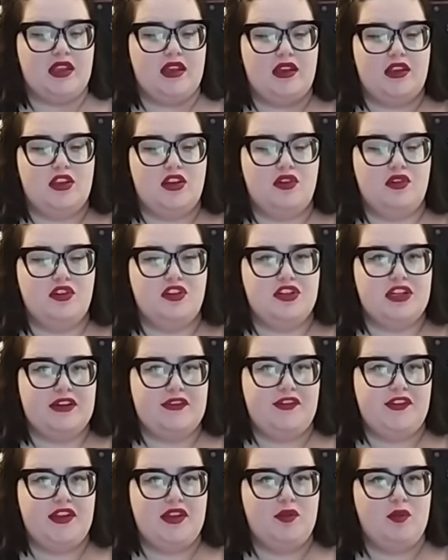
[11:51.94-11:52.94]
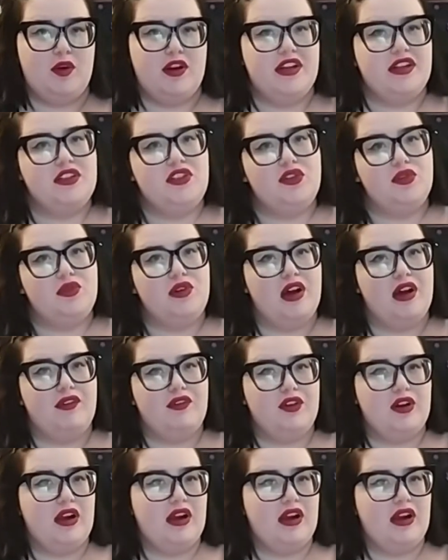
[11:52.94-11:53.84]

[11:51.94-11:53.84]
you know, you're definitely wanting to cover